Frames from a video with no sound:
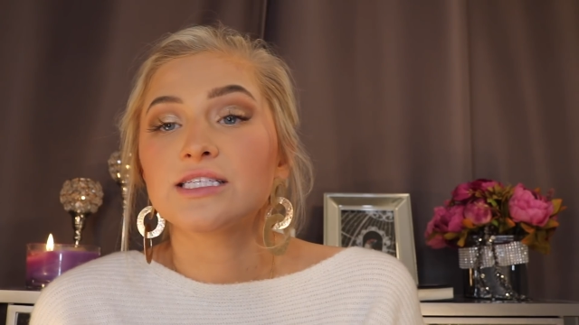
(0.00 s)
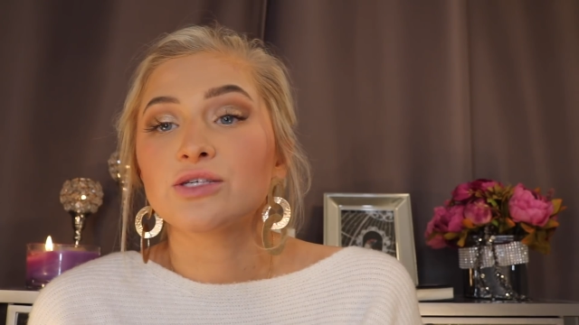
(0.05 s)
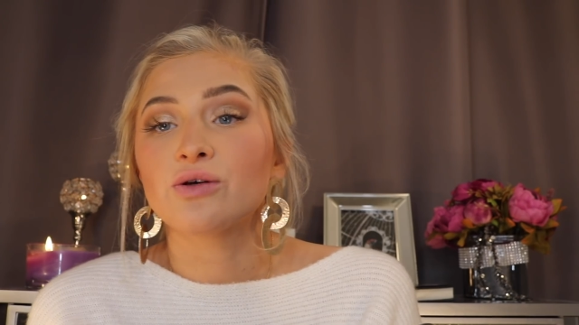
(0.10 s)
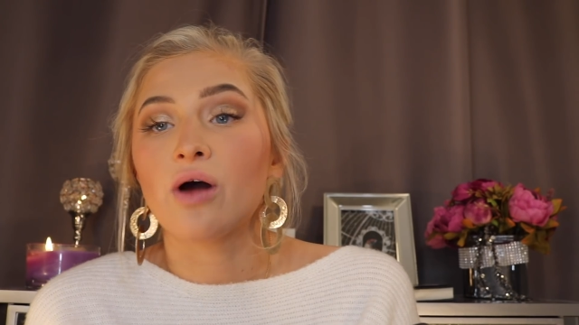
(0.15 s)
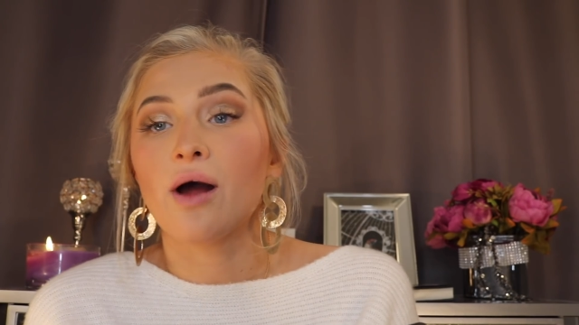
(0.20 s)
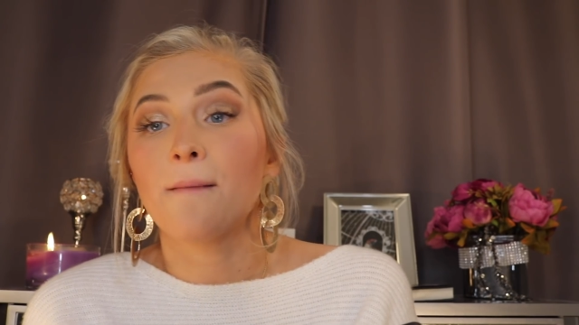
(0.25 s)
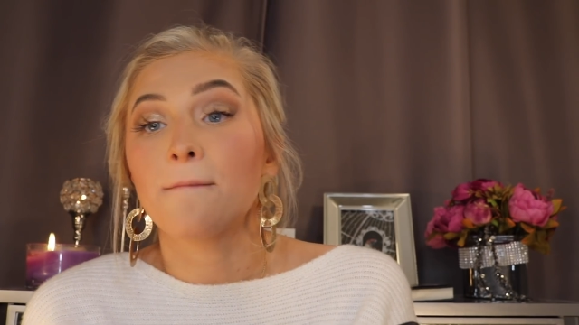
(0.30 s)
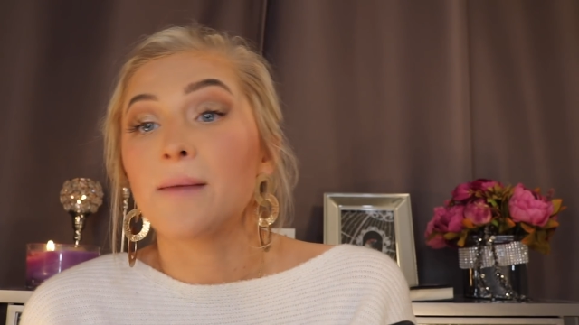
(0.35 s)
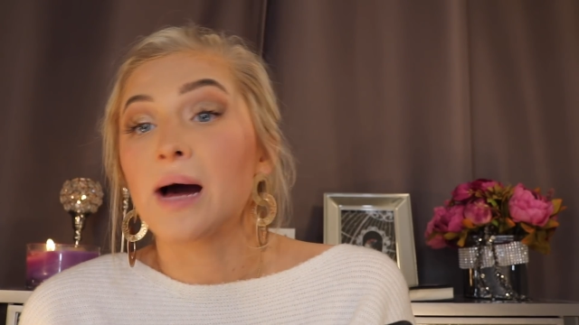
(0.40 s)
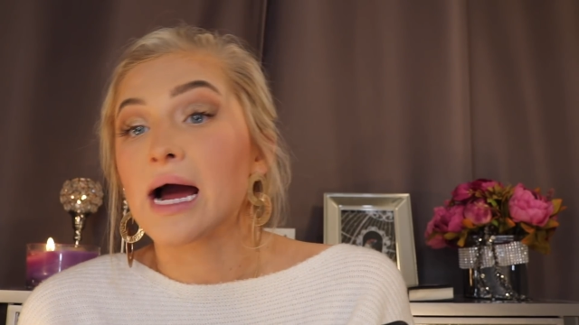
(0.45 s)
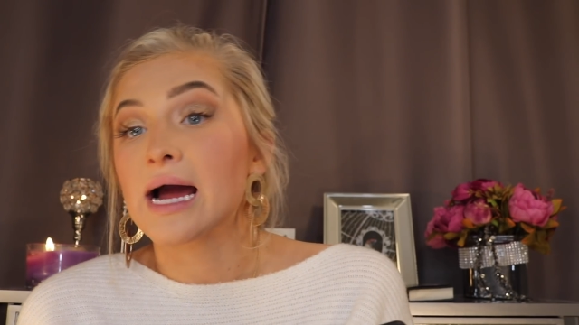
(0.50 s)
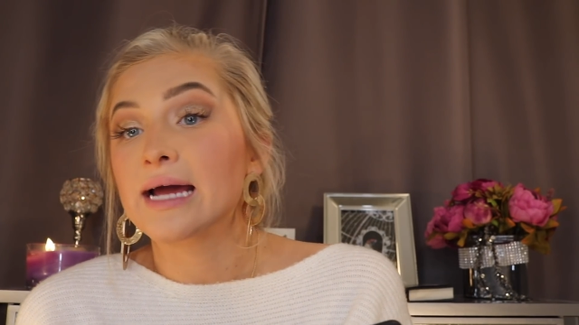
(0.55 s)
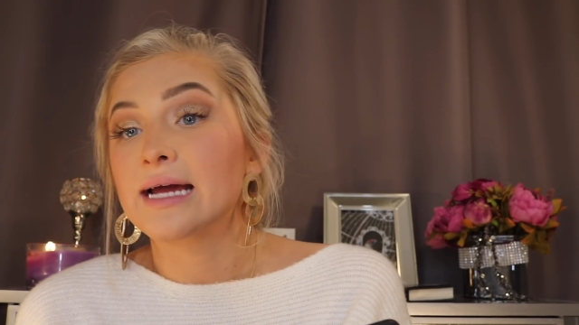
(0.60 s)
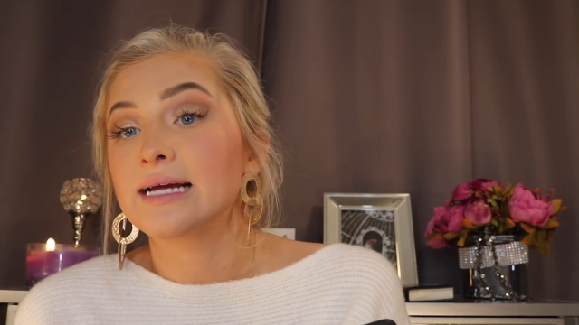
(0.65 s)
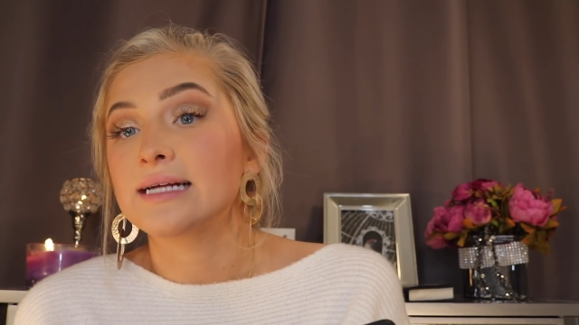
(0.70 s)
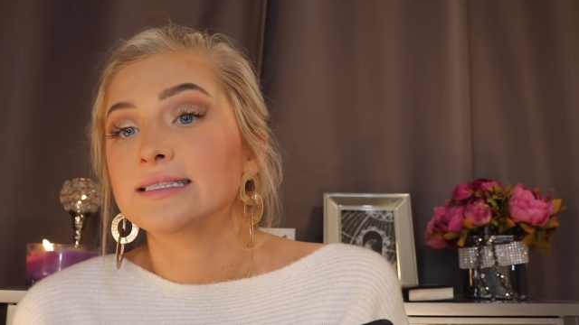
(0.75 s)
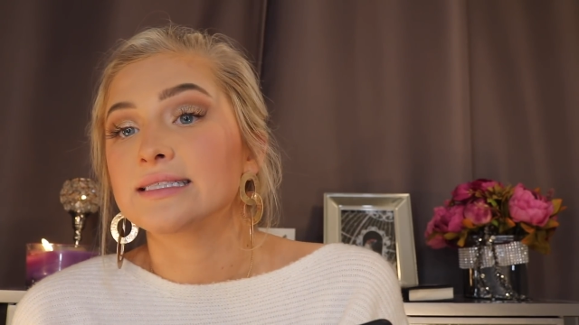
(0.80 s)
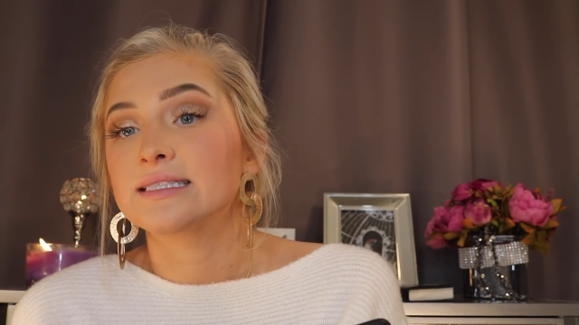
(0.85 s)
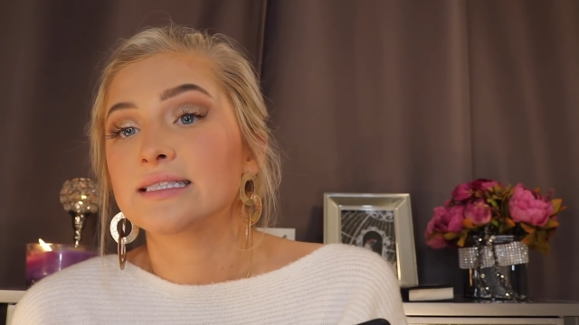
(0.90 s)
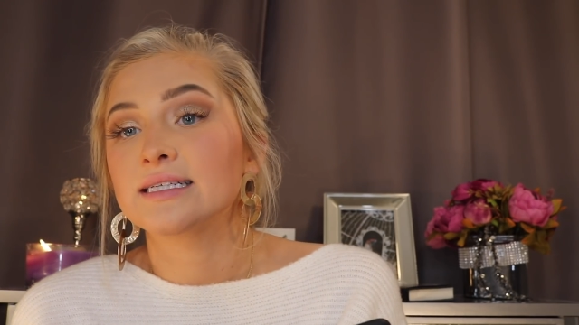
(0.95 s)
so I
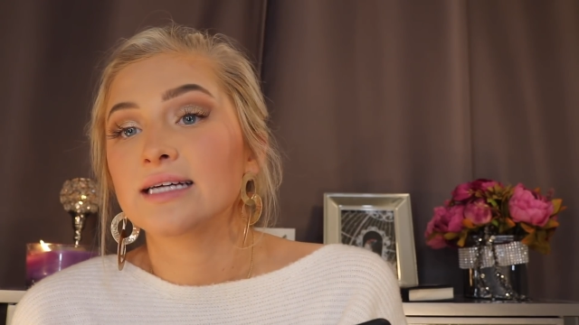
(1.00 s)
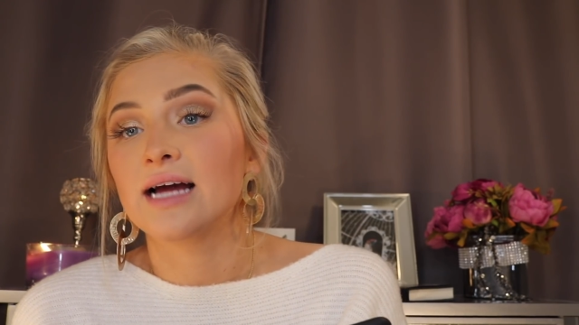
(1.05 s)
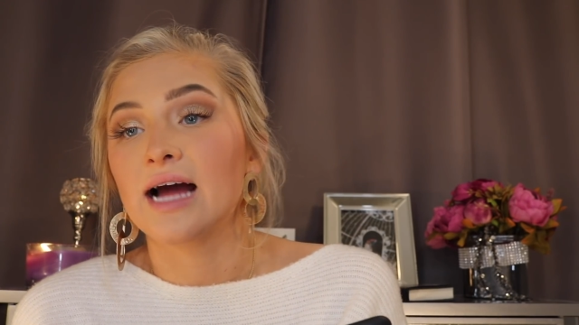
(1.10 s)
might.